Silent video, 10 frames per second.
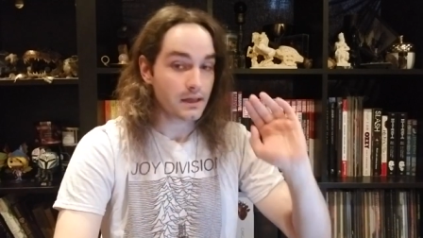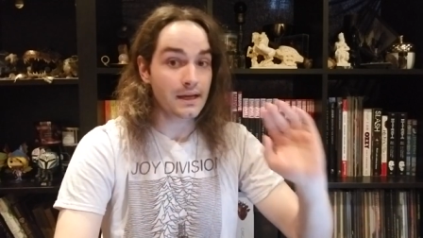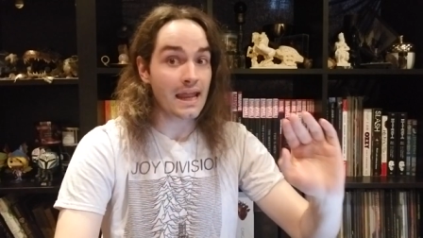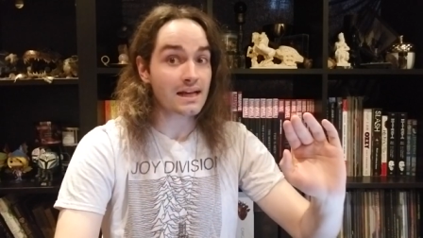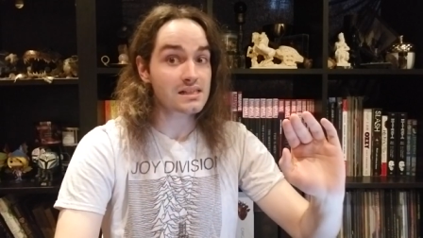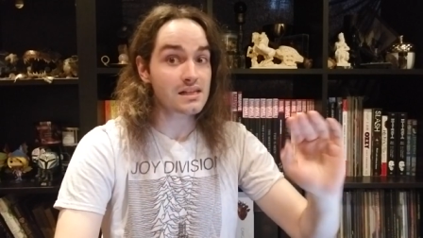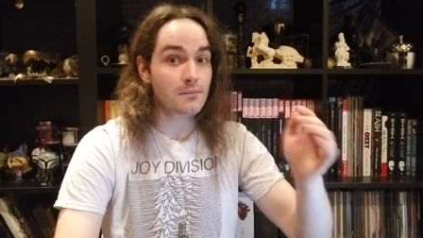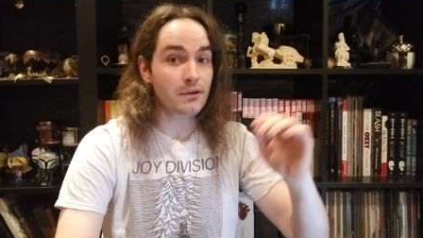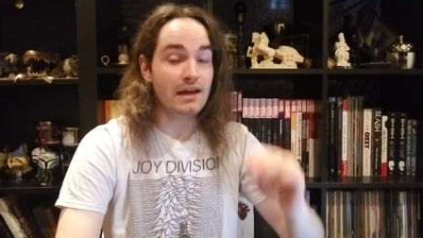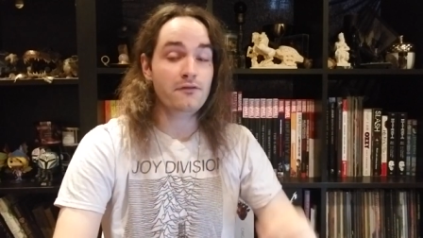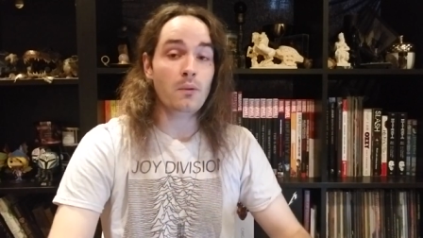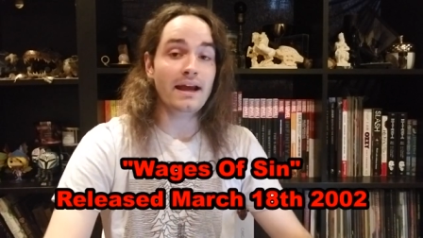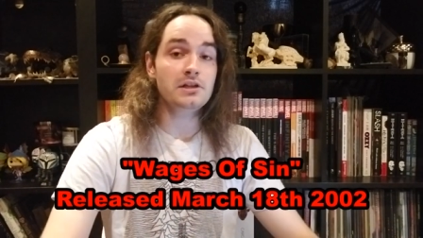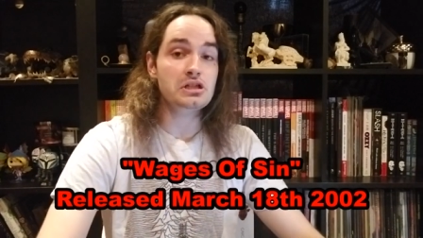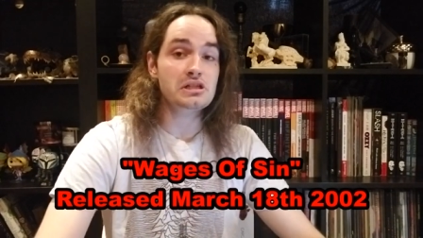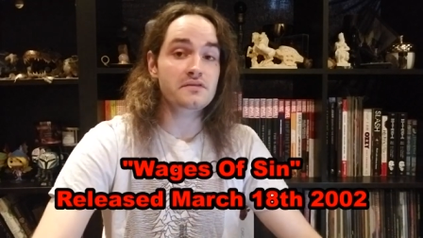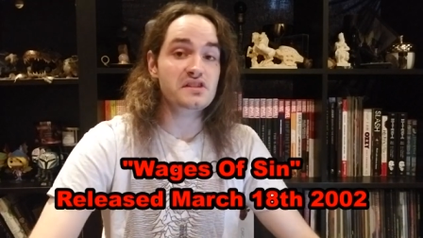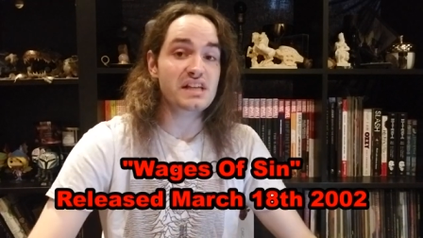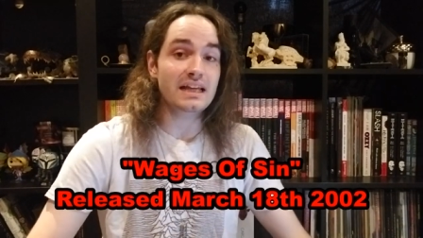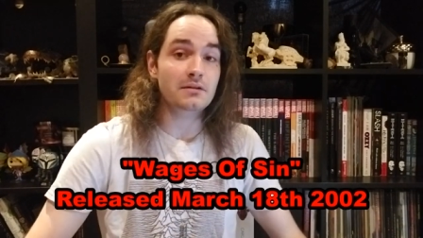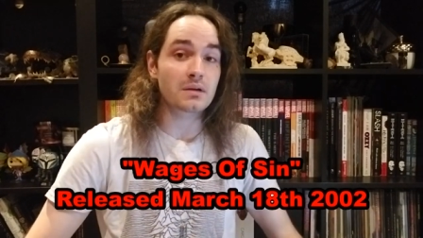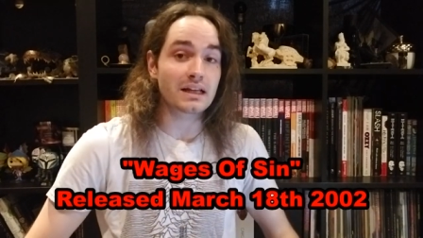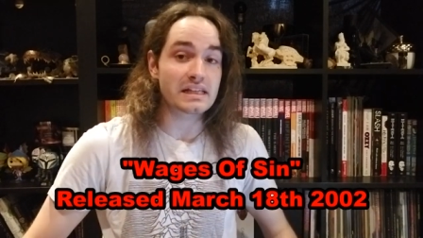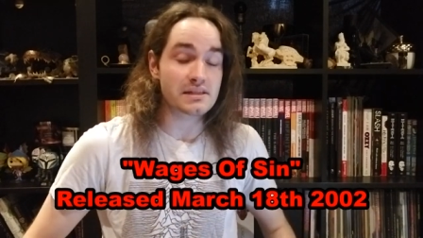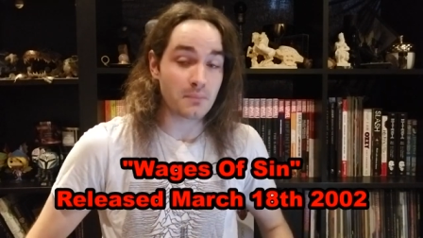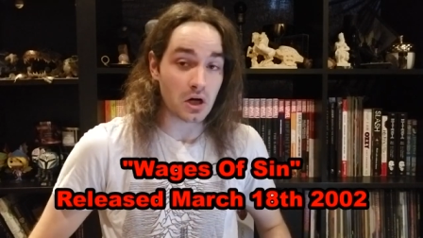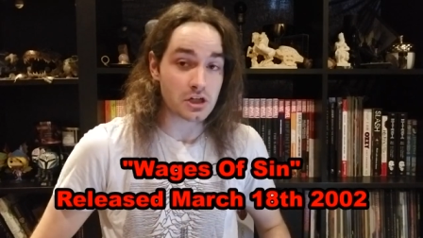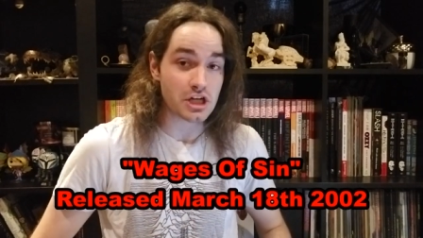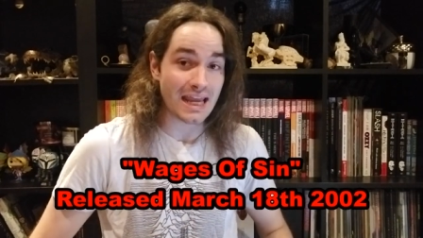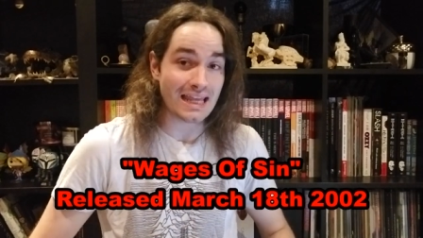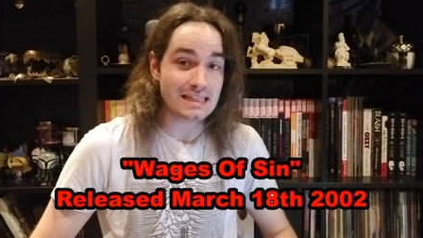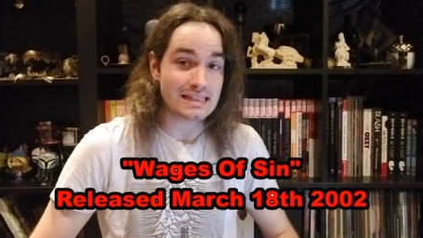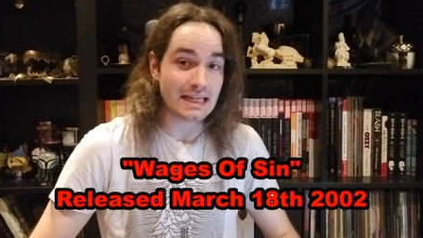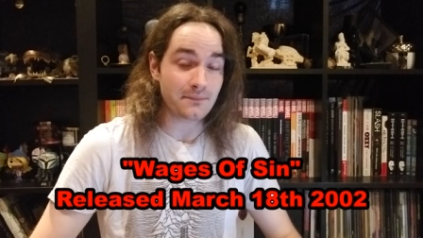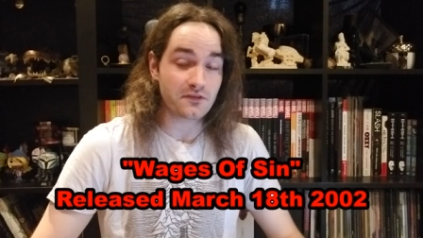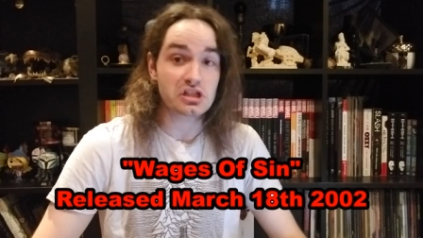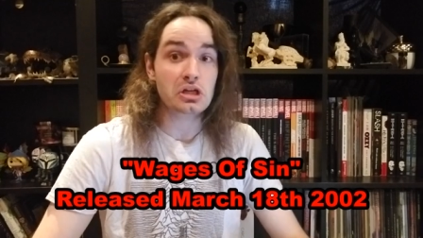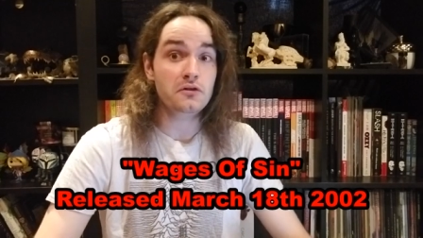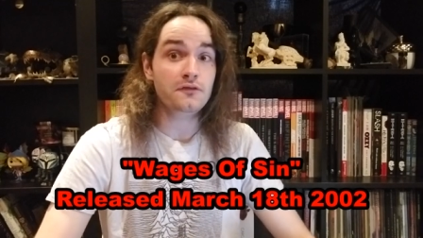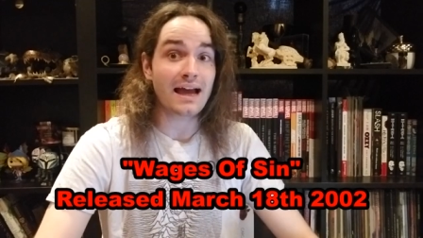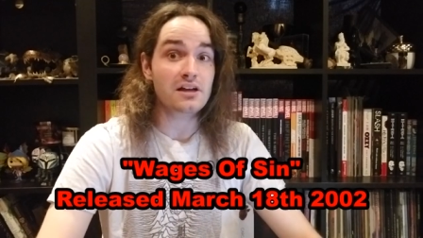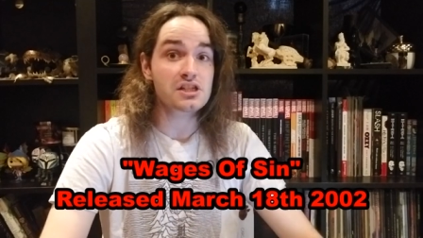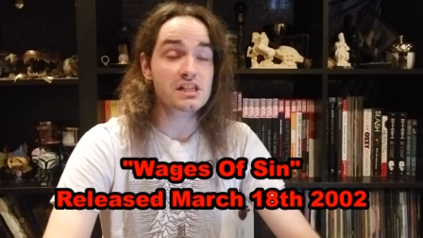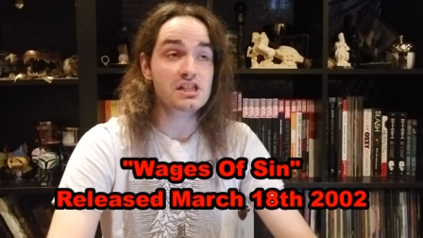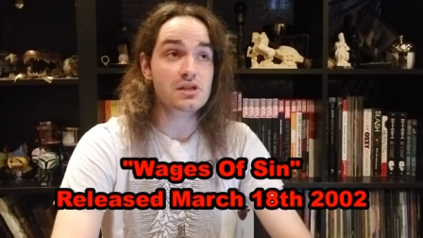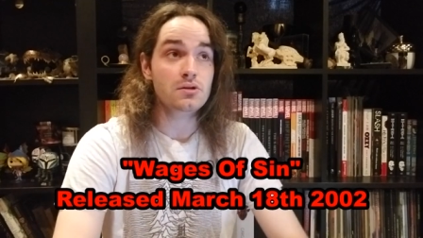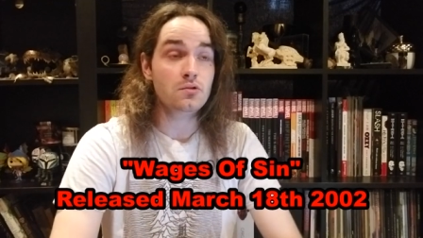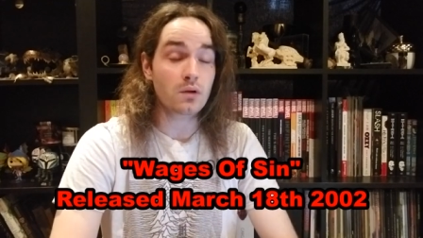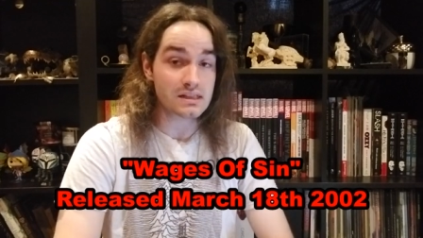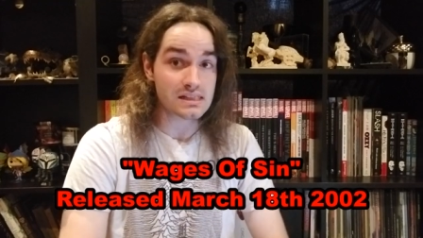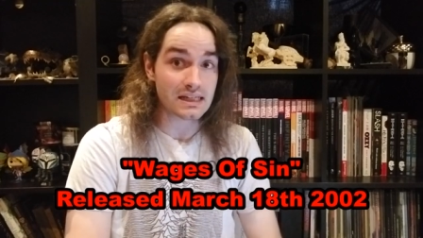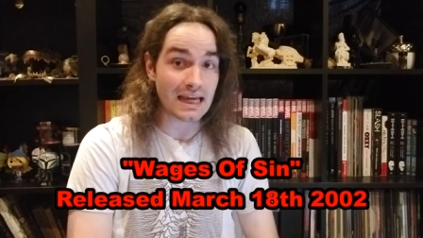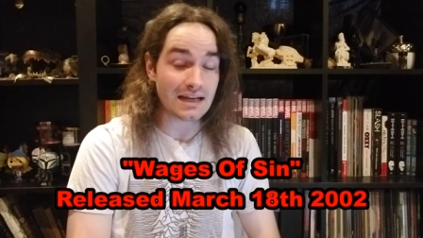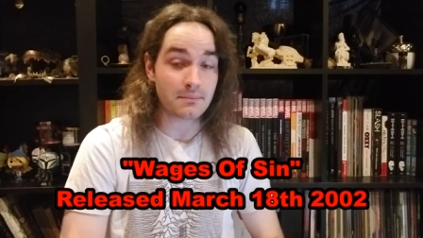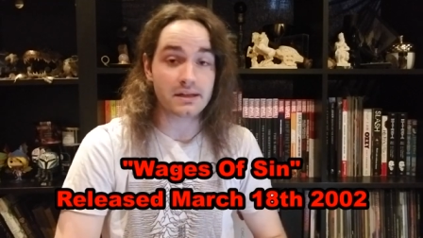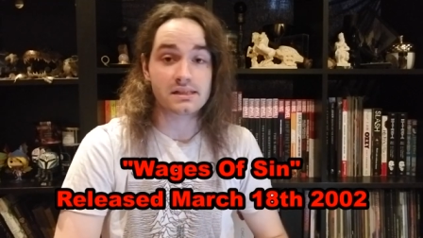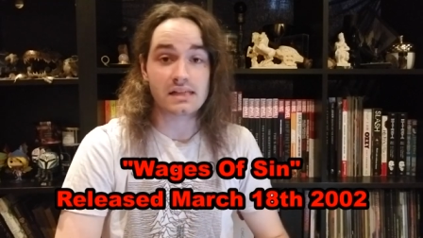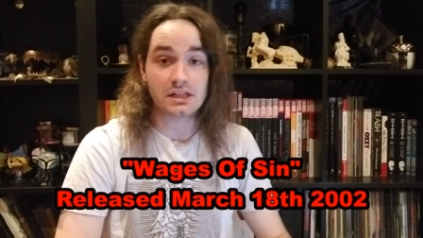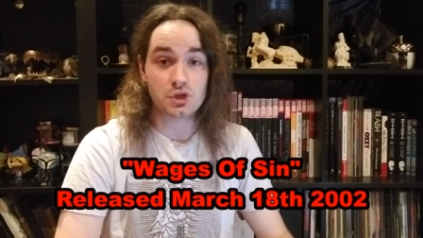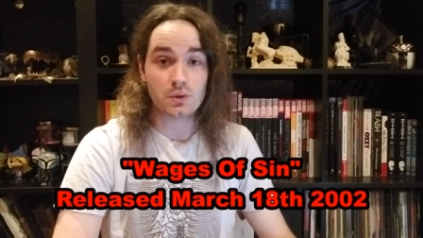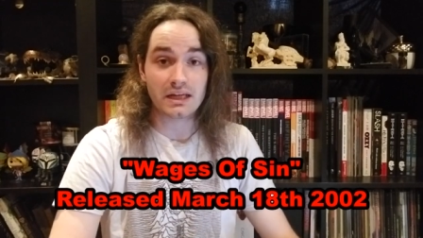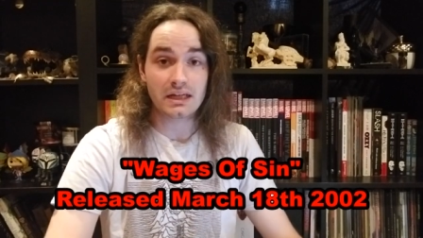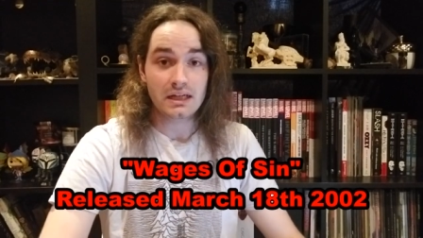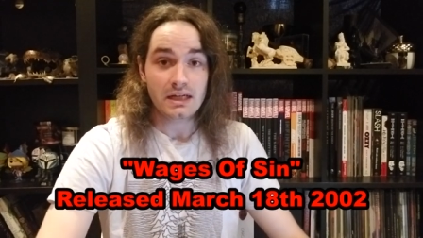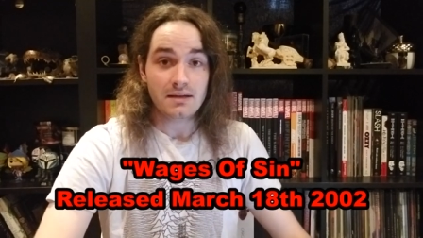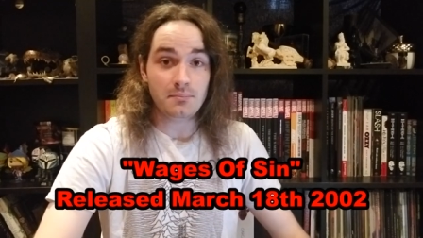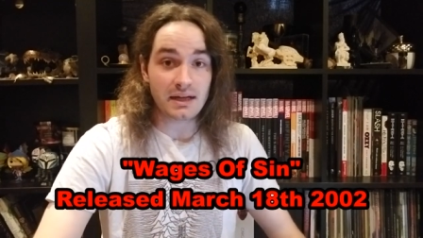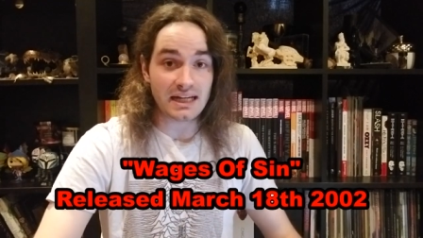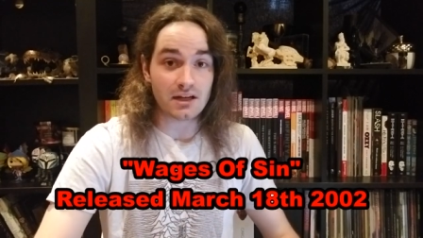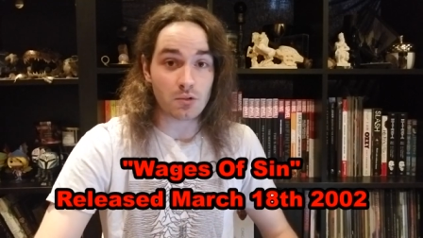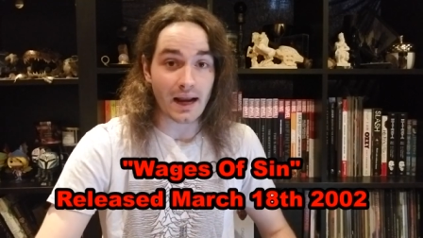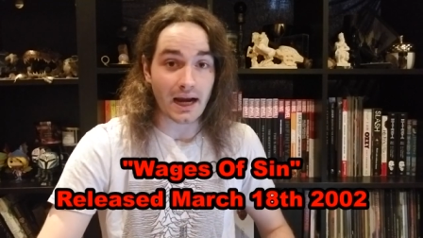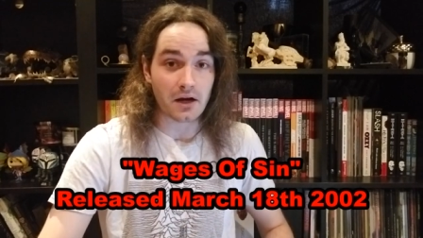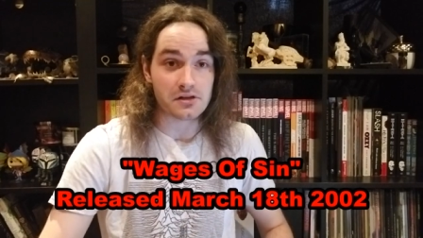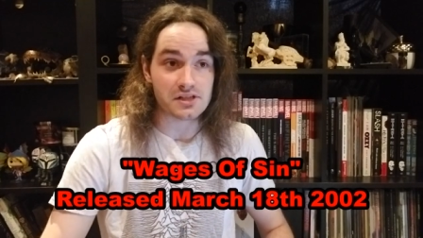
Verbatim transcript: Next up, we have Wages of Sin, released March 18th, 2002, once again by Century Media Records.